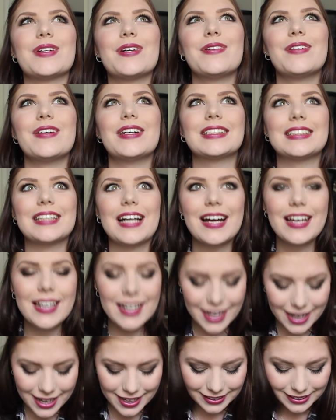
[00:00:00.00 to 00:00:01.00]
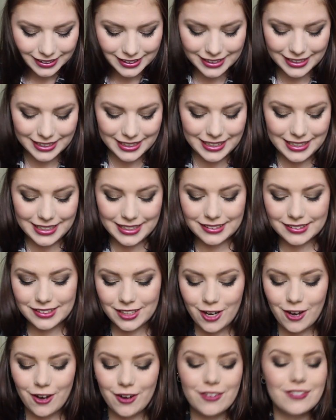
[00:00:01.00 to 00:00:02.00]
so excited!
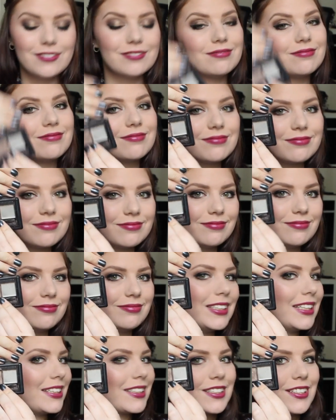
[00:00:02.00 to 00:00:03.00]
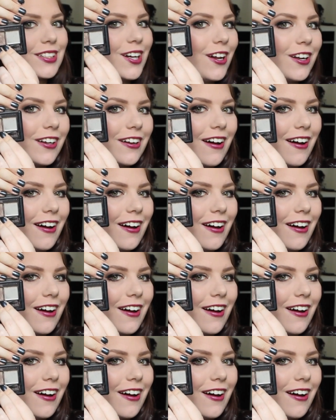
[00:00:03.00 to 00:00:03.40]
So, this is all